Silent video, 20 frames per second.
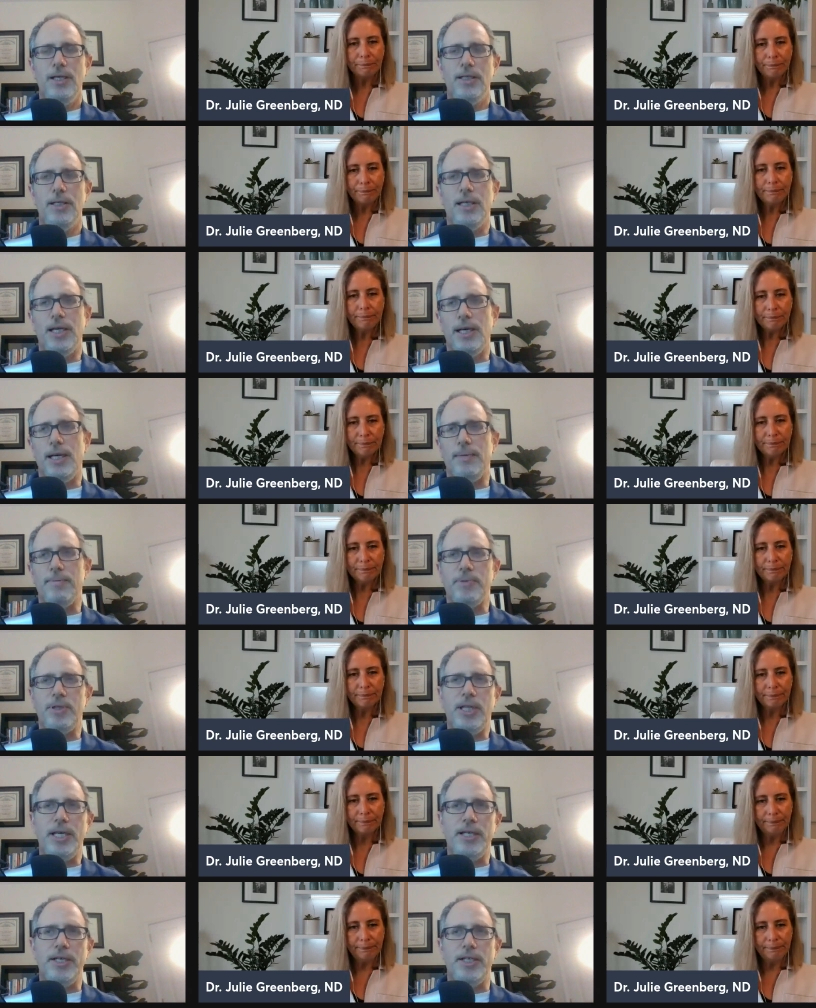Speaker 1: Yeah, I'm
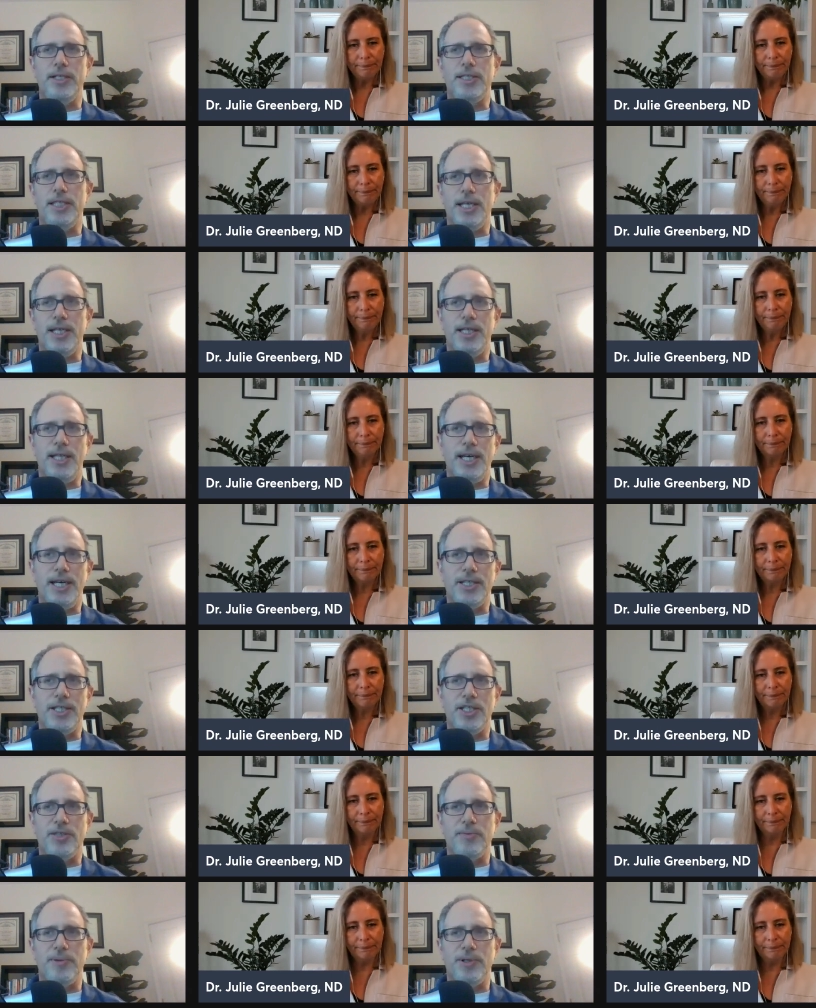glad you said
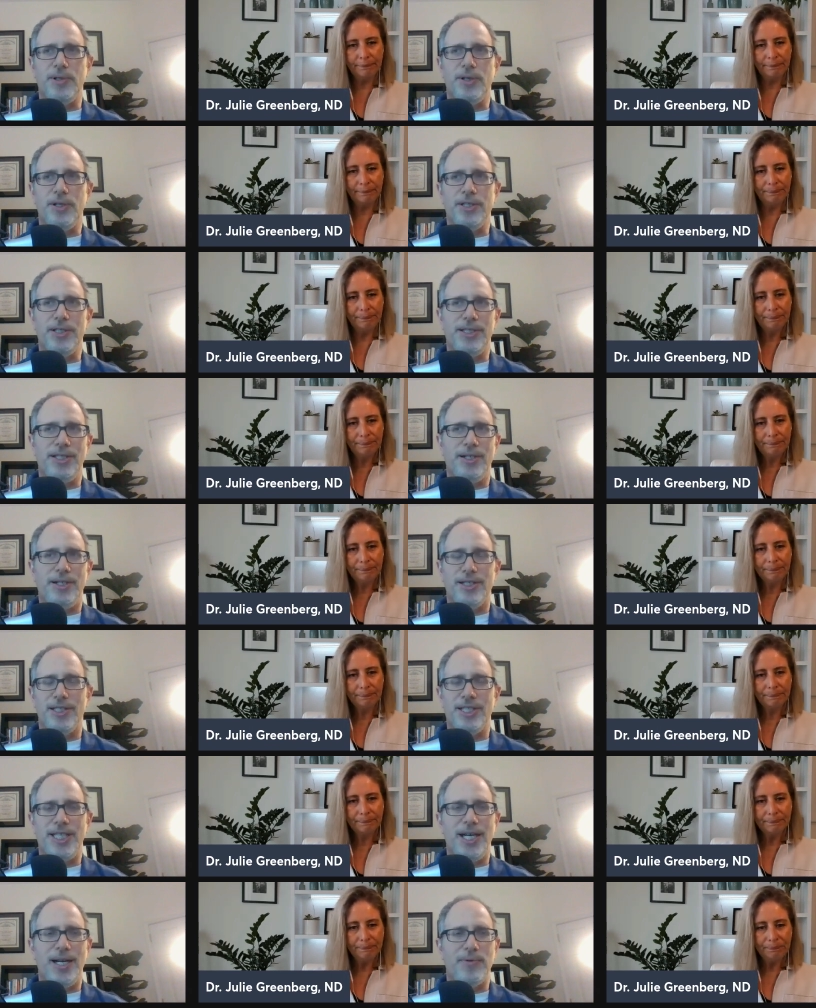that just because there
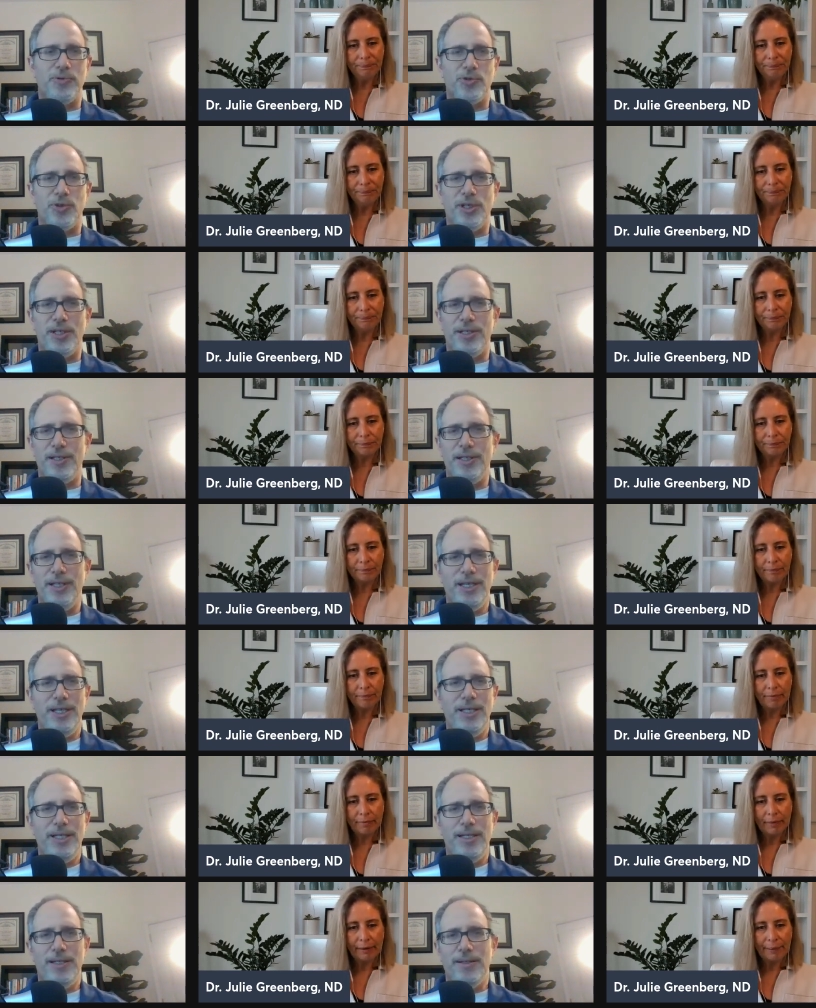are times when,
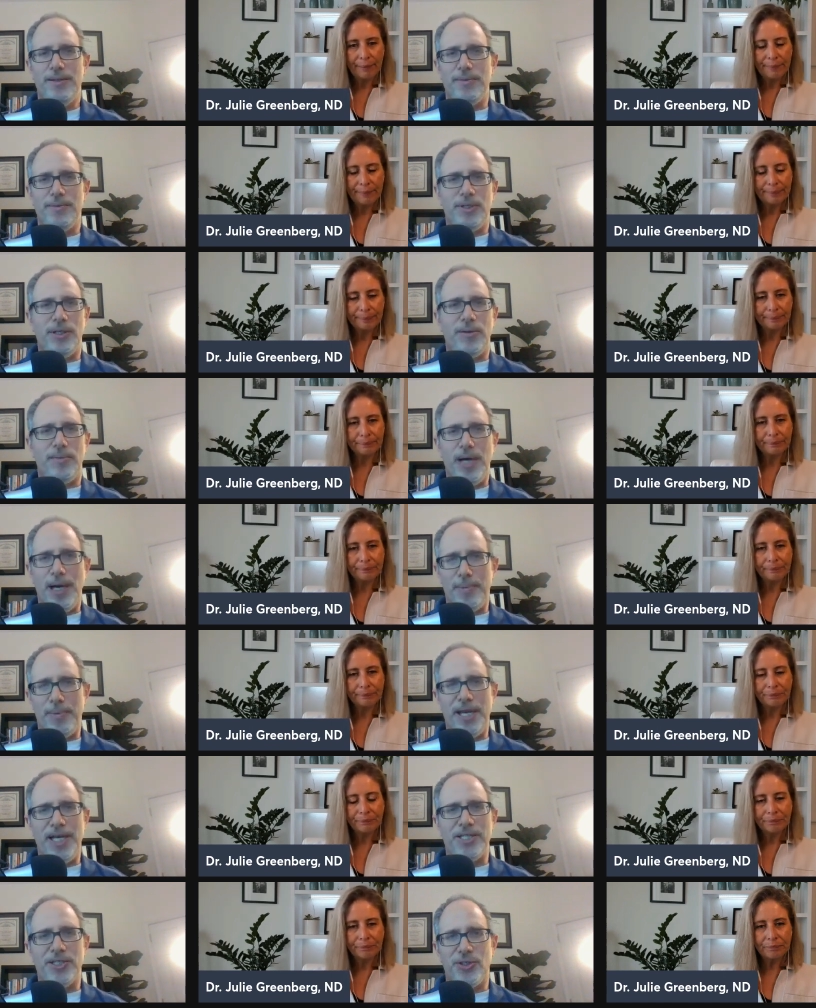you know, my
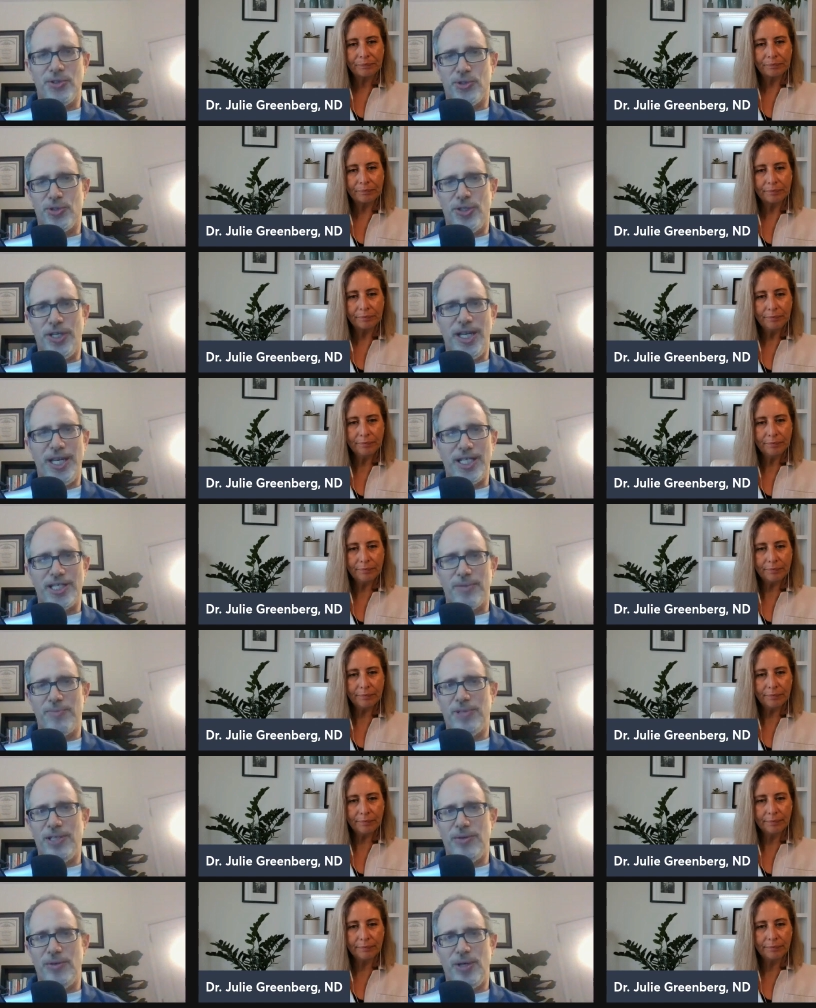patients will
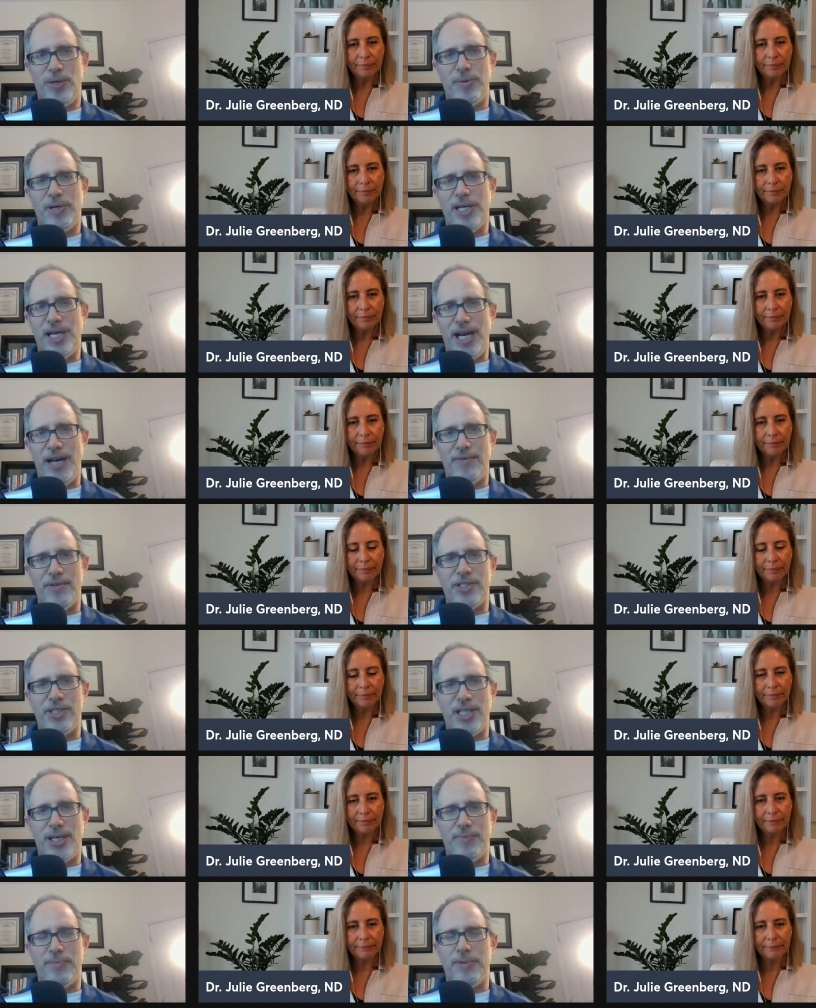ask me, well, can I have a
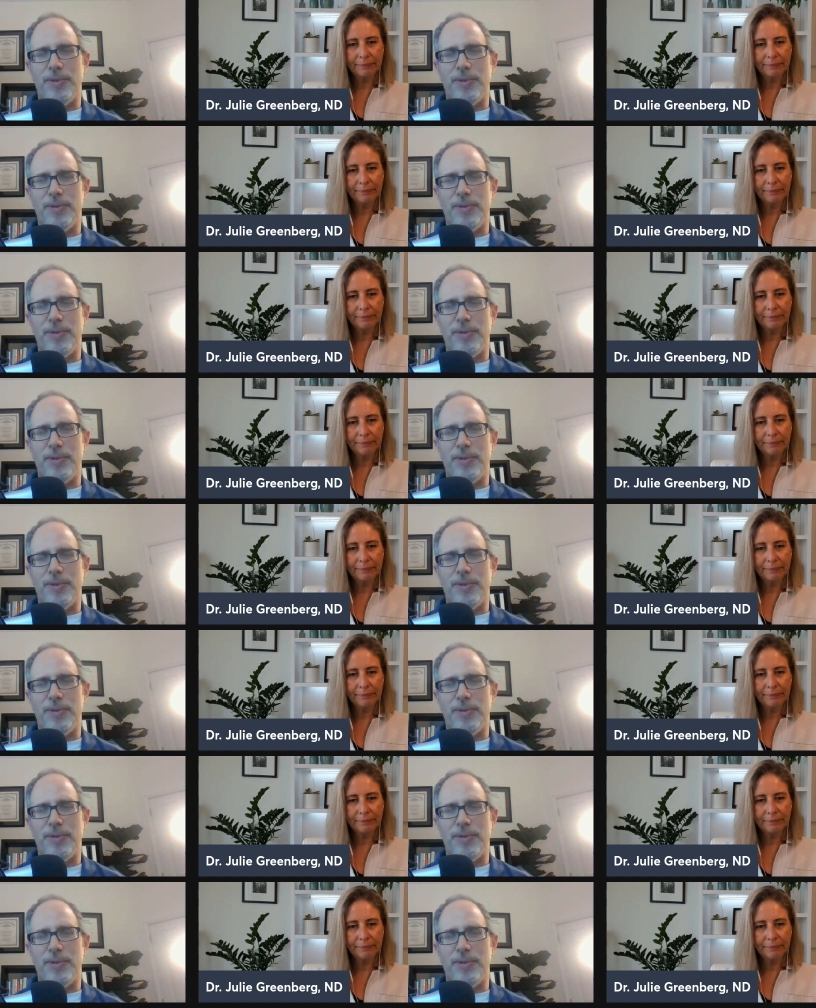sub?